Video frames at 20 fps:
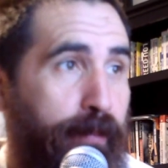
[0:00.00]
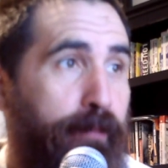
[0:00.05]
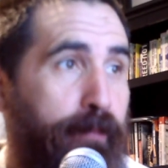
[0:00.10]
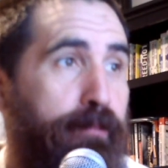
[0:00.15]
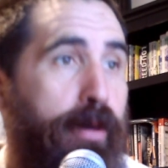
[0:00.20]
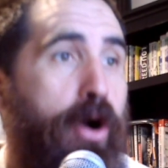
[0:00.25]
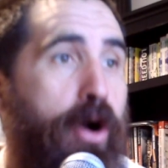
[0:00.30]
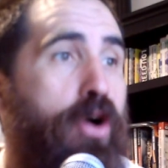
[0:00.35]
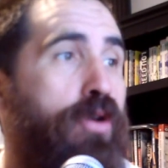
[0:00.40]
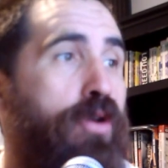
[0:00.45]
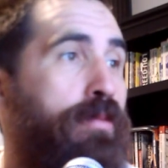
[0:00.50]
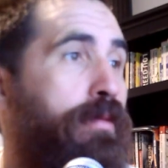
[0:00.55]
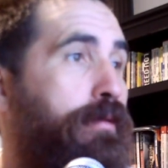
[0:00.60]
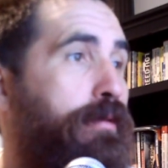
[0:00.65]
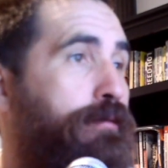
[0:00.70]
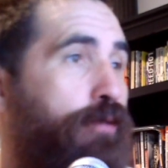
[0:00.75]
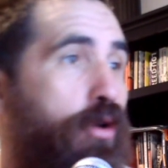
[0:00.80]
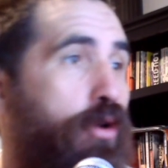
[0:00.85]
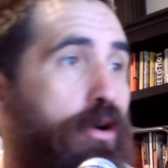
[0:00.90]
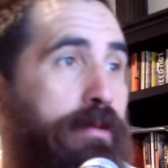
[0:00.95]
Boom.
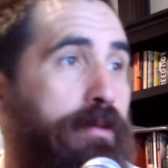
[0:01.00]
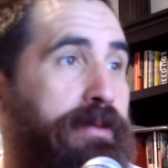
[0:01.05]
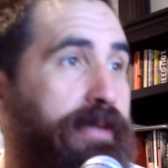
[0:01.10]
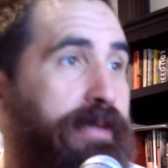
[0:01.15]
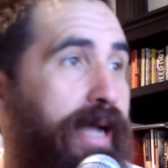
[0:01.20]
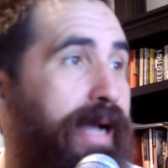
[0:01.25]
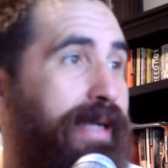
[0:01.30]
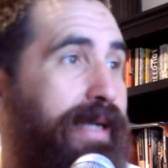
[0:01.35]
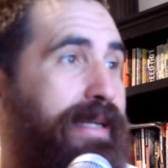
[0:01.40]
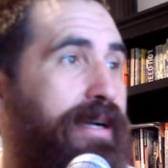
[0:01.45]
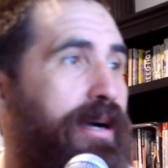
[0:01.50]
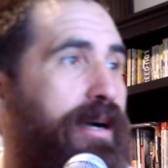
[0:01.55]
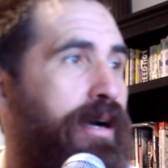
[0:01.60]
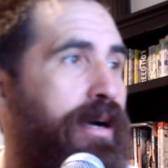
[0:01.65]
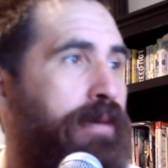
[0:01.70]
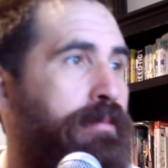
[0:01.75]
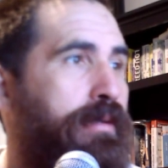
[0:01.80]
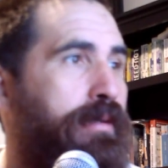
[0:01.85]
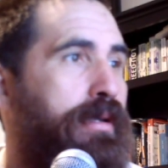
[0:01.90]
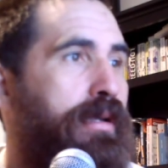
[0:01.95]

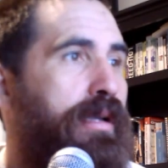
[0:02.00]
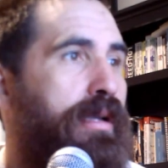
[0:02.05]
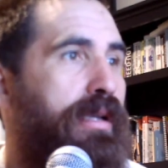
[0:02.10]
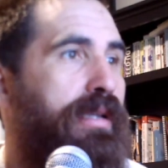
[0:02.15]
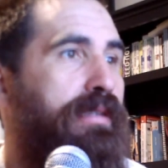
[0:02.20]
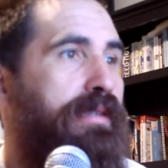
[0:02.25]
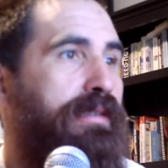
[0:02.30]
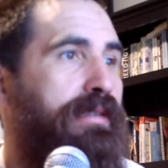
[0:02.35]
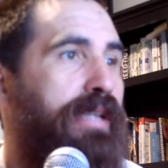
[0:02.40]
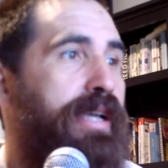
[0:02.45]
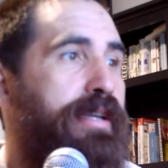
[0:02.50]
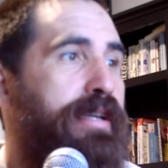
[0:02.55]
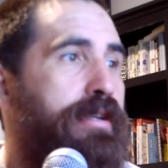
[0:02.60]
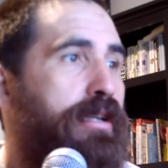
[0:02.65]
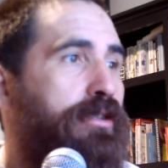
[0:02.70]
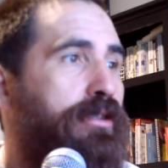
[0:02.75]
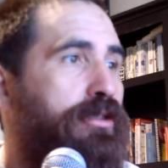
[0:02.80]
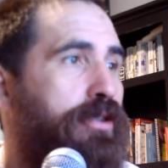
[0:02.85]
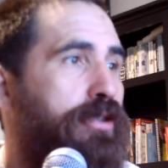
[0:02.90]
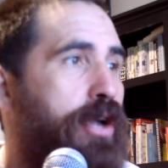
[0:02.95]
Forbes.com is letting
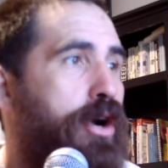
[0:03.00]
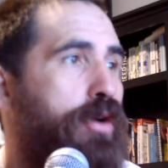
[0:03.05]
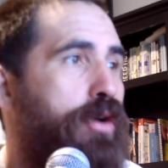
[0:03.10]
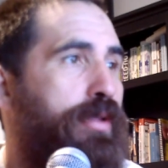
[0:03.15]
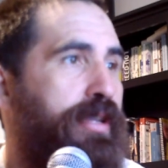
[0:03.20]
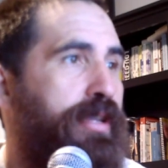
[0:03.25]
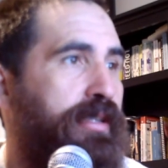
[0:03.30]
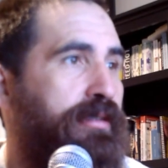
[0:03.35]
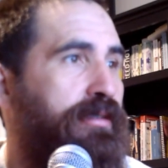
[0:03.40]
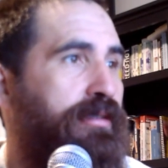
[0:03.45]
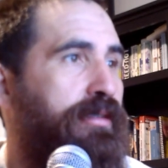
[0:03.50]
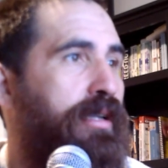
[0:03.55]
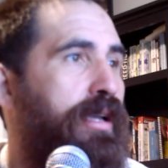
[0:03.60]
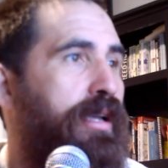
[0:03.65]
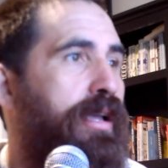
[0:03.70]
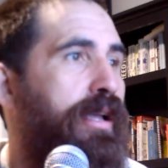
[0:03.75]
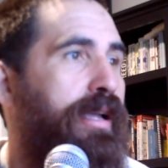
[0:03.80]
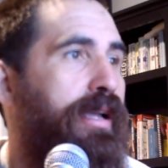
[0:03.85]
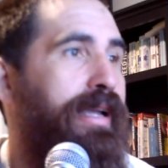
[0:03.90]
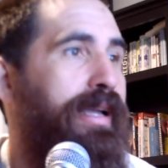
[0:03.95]
us know this.
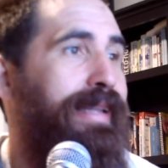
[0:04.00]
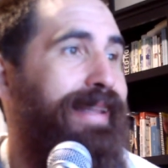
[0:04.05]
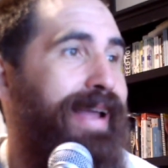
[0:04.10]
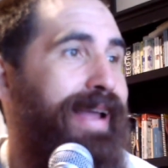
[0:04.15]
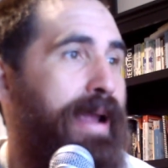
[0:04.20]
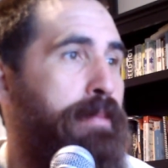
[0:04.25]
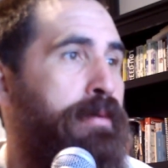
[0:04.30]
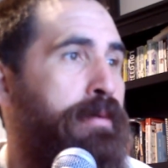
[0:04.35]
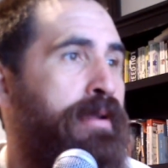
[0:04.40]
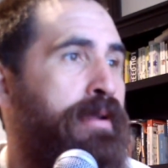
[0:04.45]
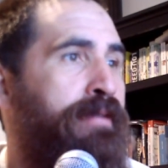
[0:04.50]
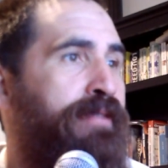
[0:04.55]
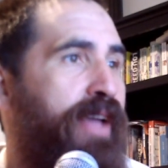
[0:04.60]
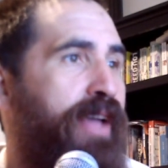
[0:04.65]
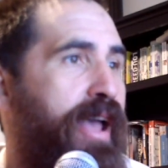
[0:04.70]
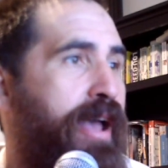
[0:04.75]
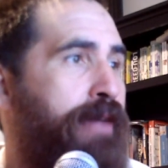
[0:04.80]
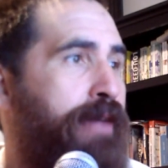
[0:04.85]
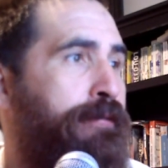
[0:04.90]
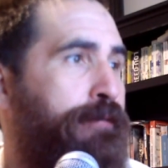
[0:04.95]
Collaborative
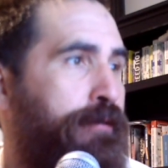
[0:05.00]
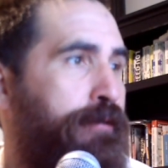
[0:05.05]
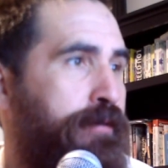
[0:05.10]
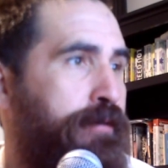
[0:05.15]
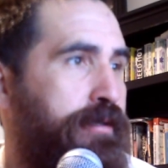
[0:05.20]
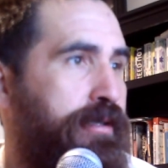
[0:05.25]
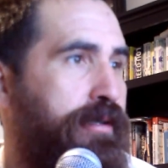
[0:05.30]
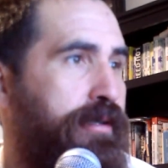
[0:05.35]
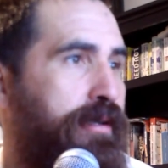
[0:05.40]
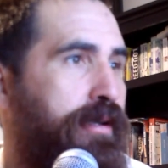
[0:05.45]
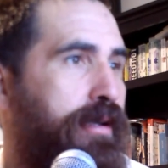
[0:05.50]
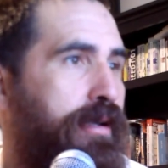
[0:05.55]
effort.